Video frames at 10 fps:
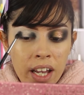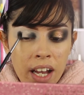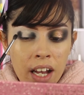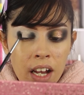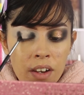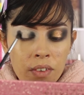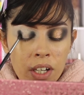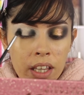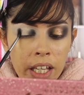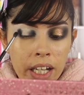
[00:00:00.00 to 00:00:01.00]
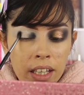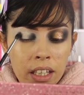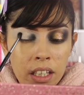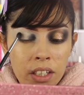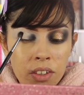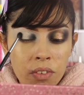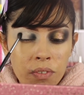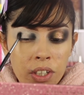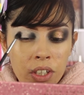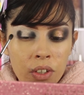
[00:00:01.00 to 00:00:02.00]
I have like a little
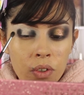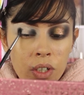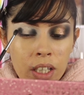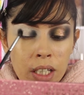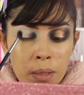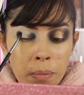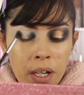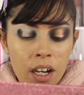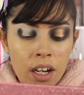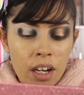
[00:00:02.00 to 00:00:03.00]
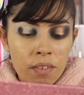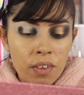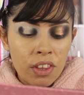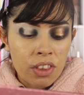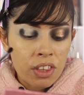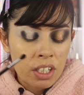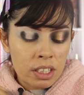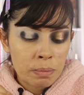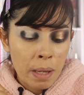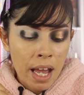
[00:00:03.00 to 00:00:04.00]
video clip of
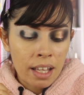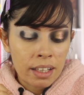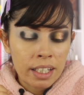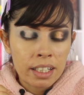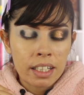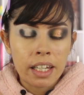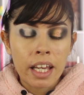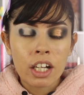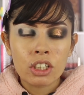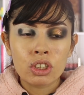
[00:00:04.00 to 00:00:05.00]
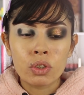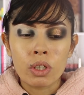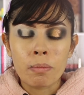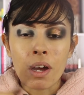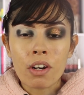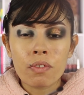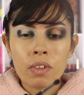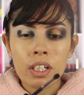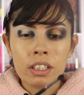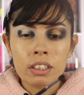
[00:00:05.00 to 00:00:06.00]
this palette next to the Modern
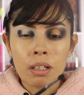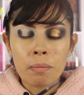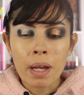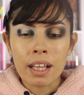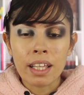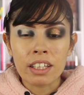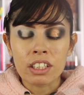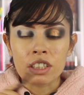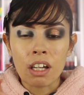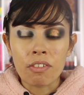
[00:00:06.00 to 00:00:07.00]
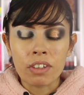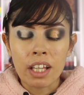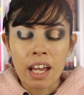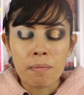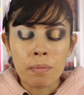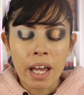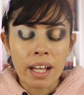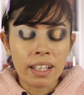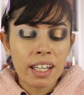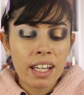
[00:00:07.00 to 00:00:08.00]
Renaissance palette and the Soft Glam
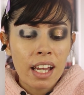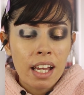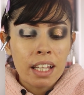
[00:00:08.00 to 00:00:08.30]
palette.